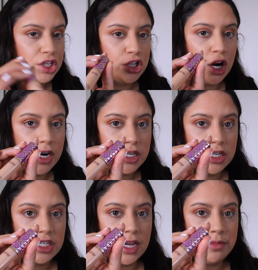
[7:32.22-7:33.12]

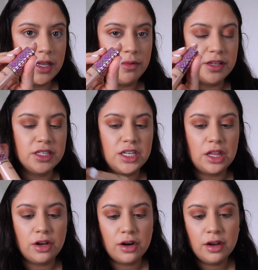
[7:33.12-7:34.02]
Tarte Shape Tape
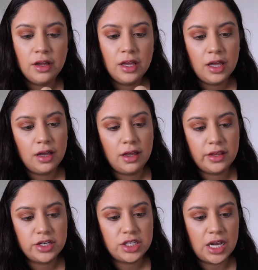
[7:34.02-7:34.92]
Concealer in
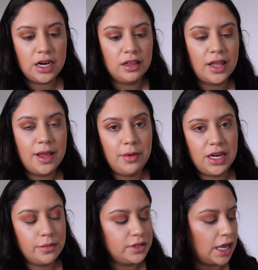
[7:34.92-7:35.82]
the shade Light
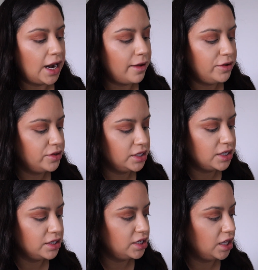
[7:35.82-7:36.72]
Medium Sand. I've used this
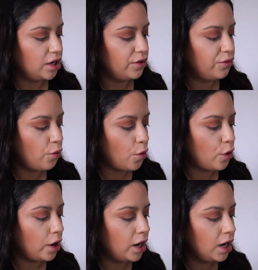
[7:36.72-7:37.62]
concealer
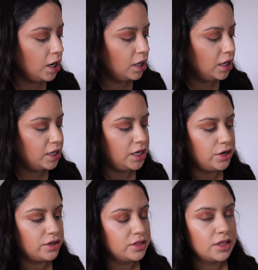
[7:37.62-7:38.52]
for
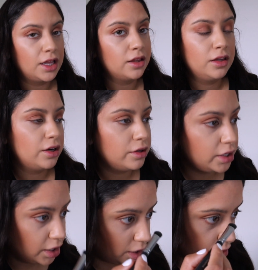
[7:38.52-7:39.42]
years, like
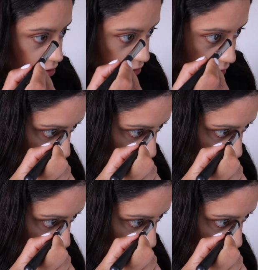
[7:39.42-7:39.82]
literally years.